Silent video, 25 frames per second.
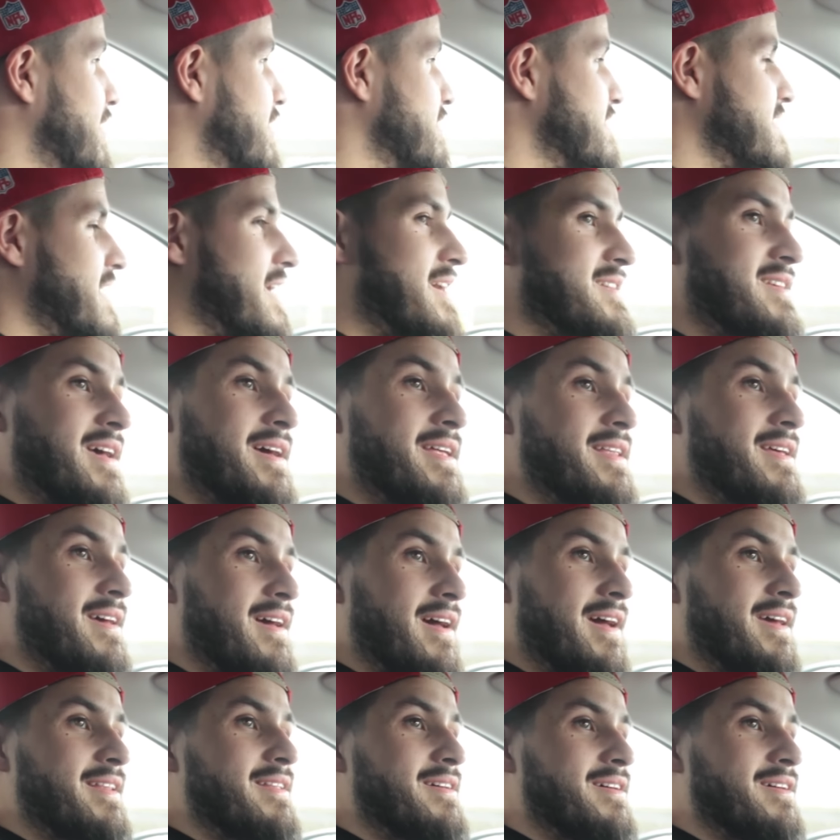so I had a,
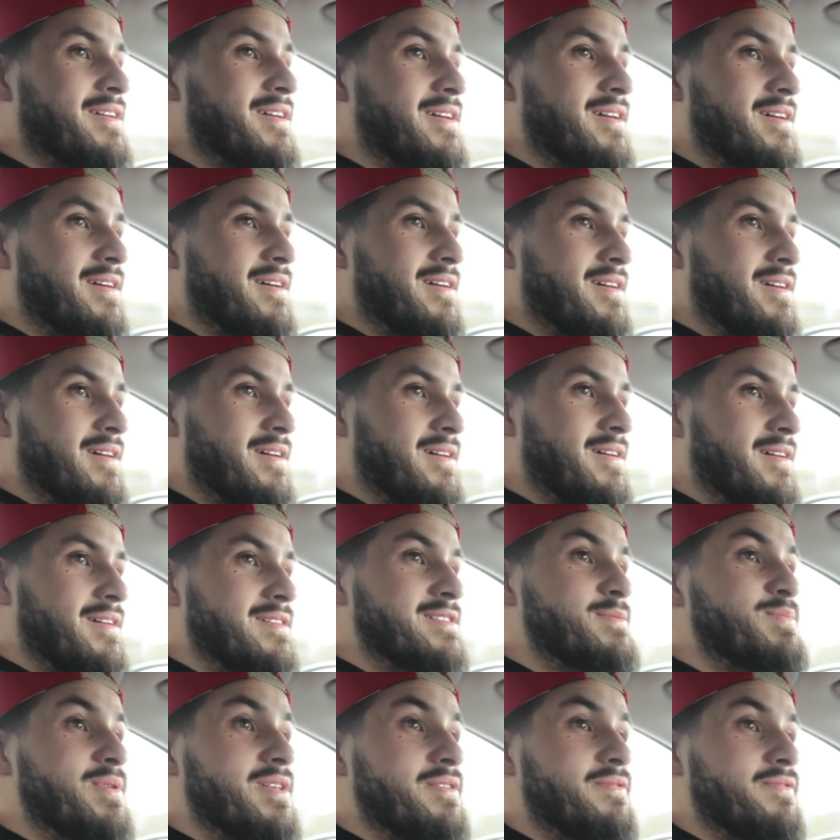had a
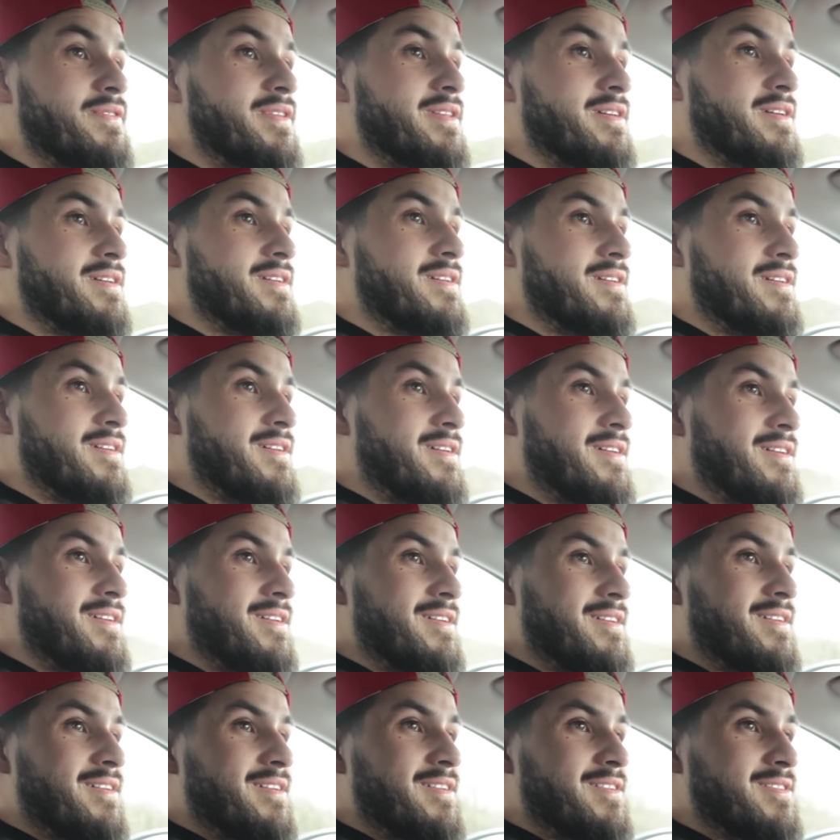spliff in it.
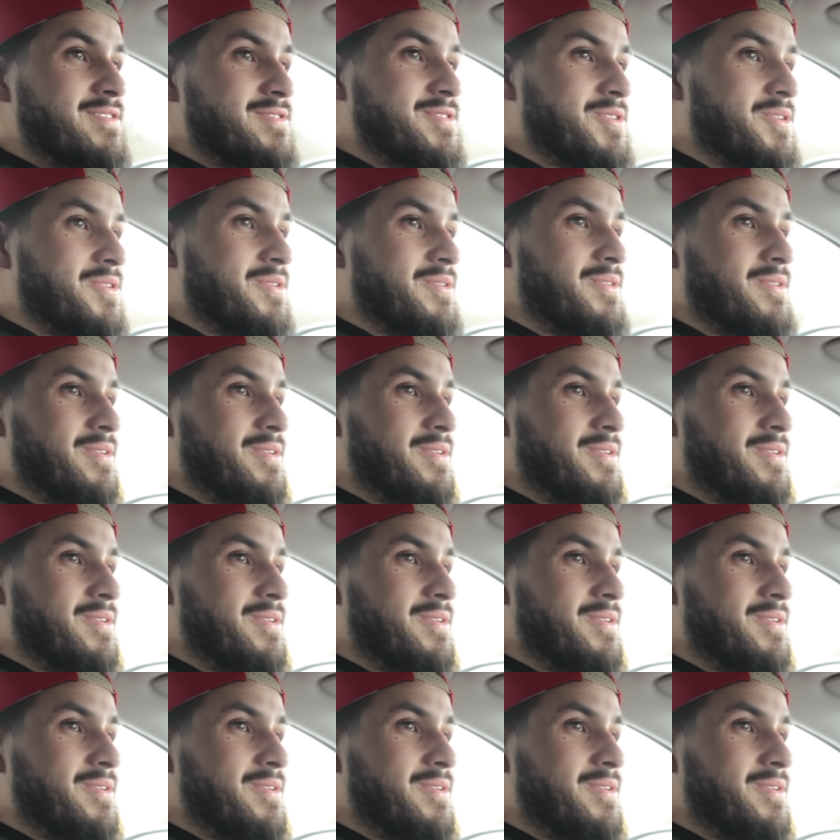So